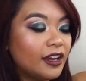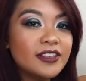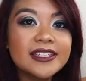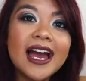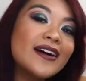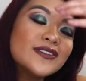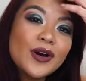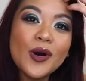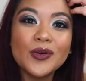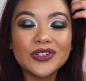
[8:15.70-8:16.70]
I also have
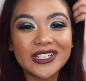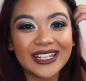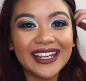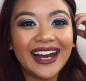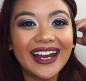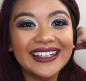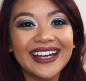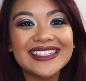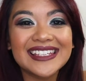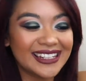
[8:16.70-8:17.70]
the OG
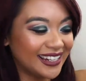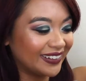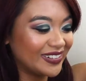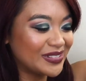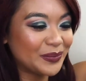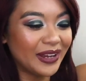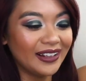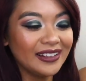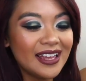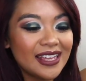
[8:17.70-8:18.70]
highlights in here as
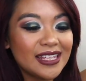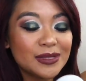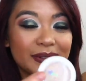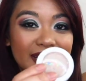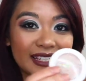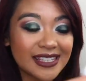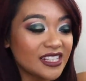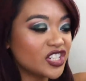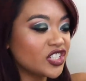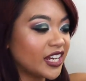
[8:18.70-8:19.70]
well. This one is
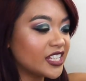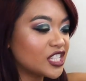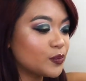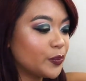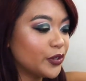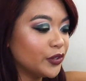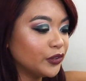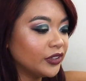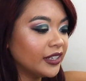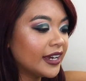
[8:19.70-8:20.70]
in the shade
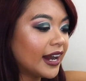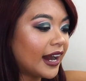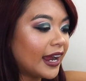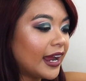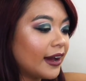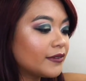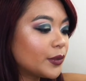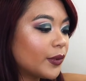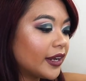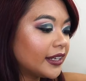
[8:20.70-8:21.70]
Spoon. I have
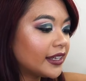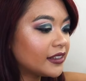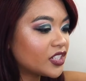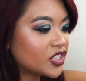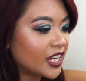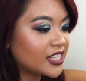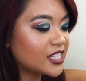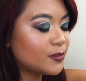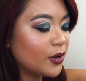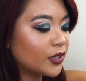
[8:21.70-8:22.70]
the one in the shade
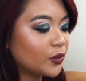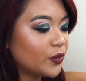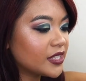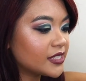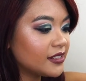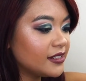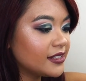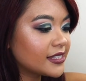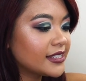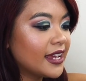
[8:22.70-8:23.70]
Smoke and
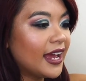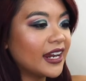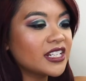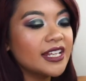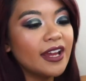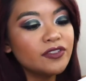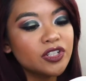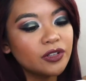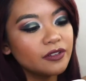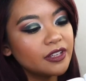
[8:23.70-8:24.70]
Whistles. I actually have
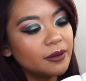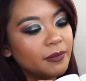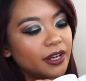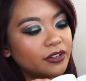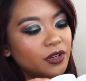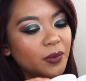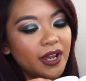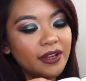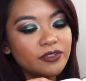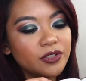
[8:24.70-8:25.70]
two of them. I don't know why
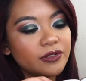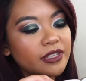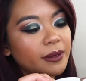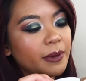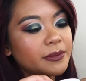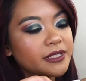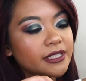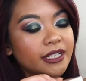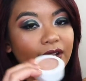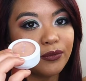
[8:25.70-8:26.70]
I have two of them. I'm just
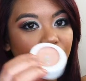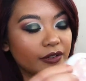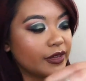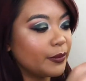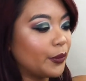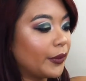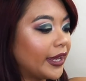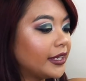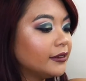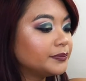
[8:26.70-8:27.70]
gonna give one of them
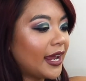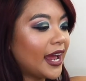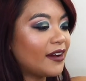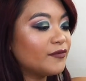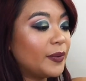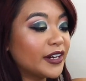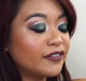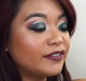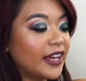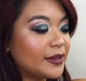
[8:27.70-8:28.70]
away. I have
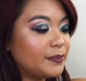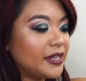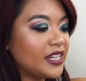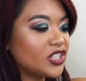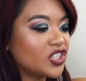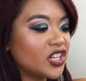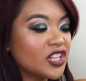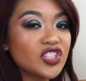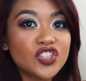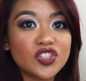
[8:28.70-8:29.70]
Butterfly Beach,
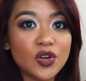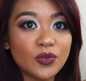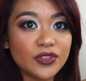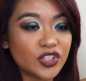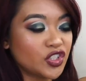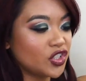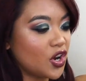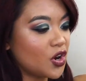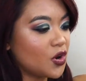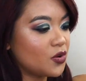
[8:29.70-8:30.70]
Stole the
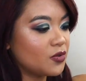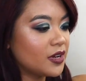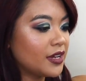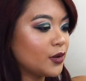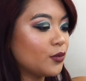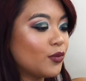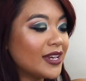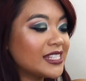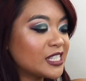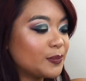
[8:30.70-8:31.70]
Show,
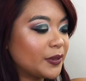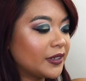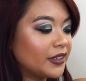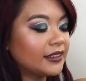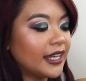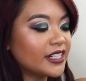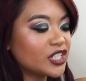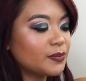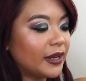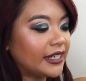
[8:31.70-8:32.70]
Wisp,
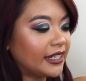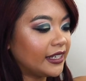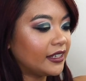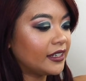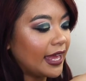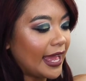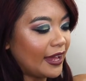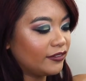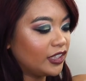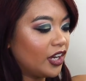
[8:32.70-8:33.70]
Lunch Money,
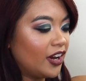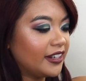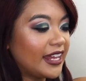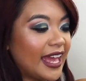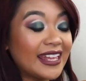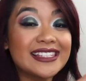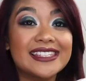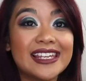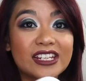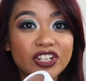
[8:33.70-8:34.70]
Avalon, and
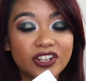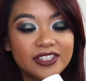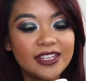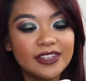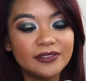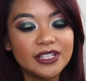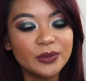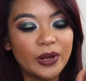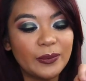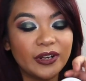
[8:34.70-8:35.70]
Santos. And the
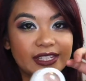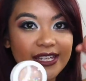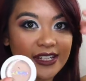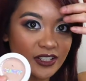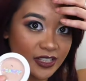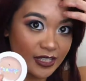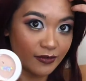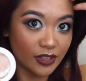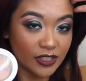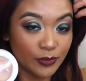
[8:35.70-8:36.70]
reason why I bought Santos,
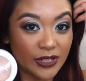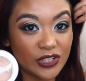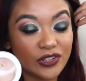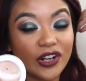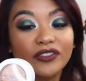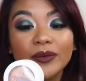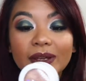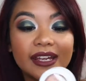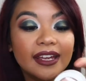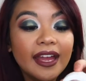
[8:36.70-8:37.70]
even though it's way too dark for
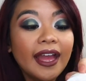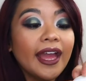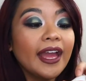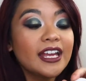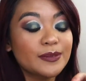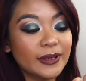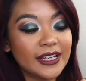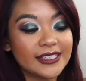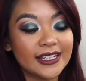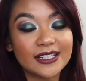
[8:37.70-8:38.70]
me, is
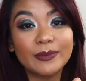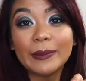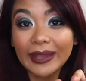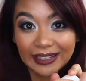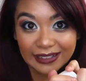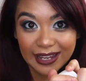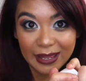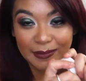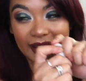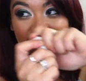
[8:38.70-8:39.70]
because that's my maiden name